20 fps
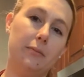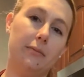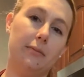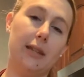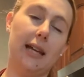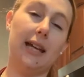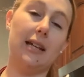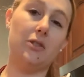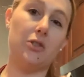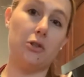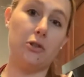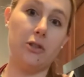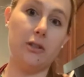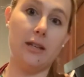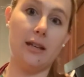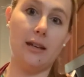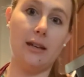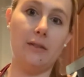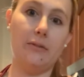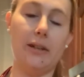answers you
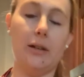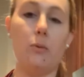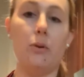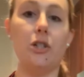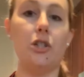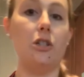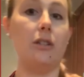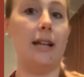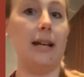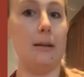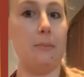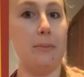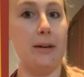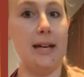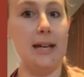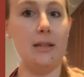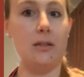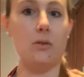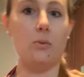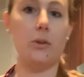give, like what you like
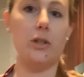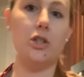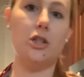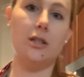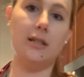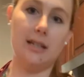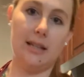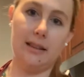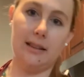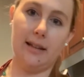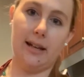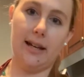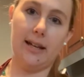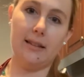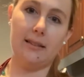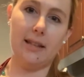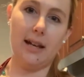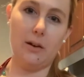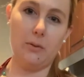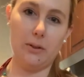best, what you didn't
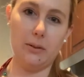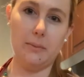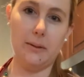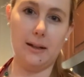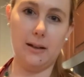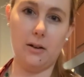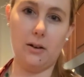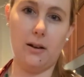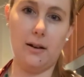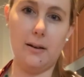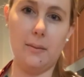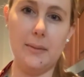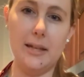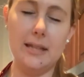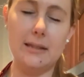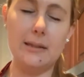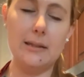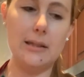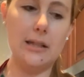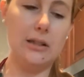like, that would be
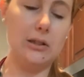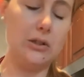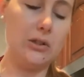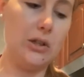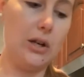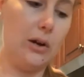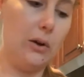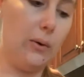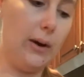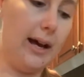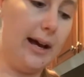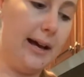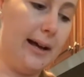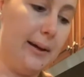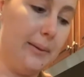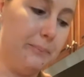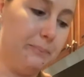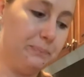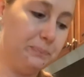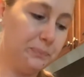anonymous. And so
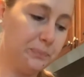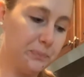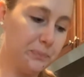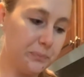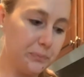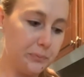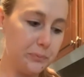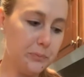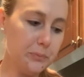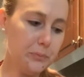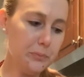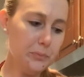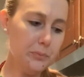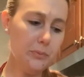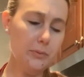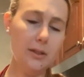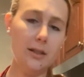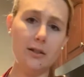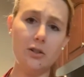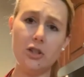
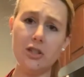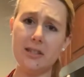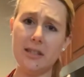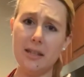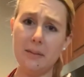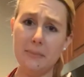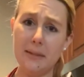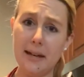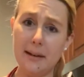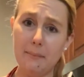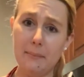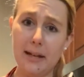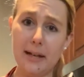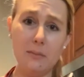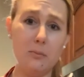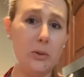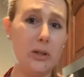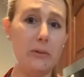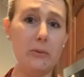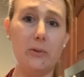just keep that in
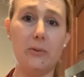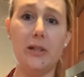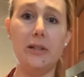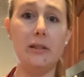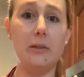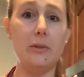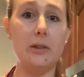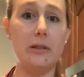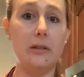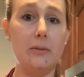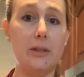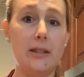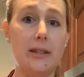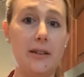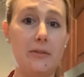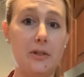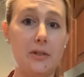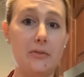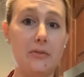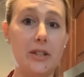mind. We really would
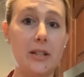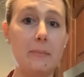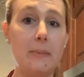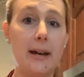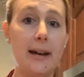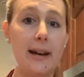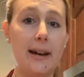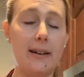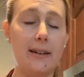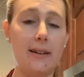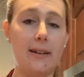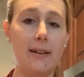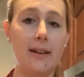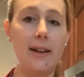love your feedback.